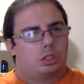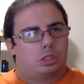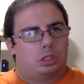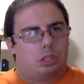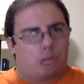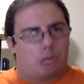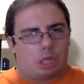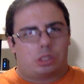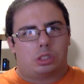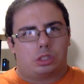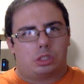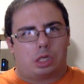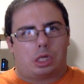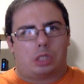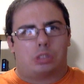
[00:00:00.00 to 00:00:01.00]

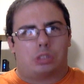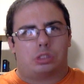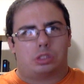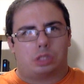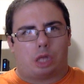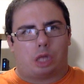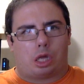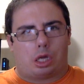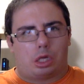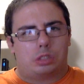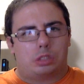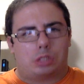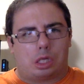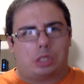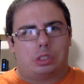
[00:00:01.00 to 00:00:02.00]
Definitely, I
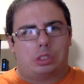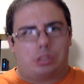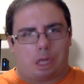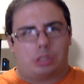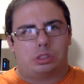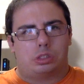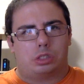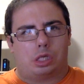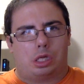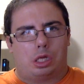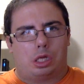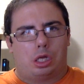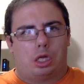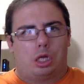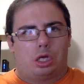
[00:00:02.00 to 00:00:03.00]
hope that you'll
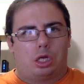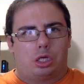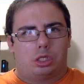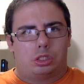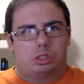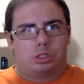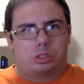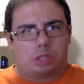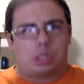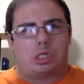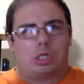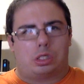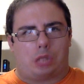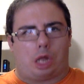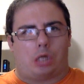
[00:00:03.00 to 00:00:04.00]
definitely think
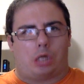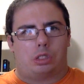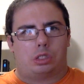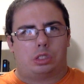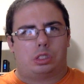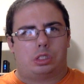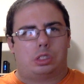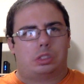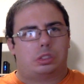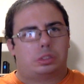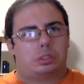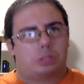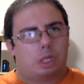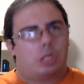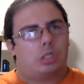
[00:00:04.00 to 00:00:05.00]
about if you
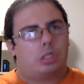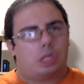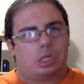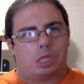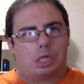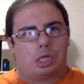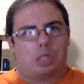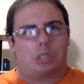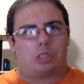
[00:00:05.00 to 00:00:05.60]
really need this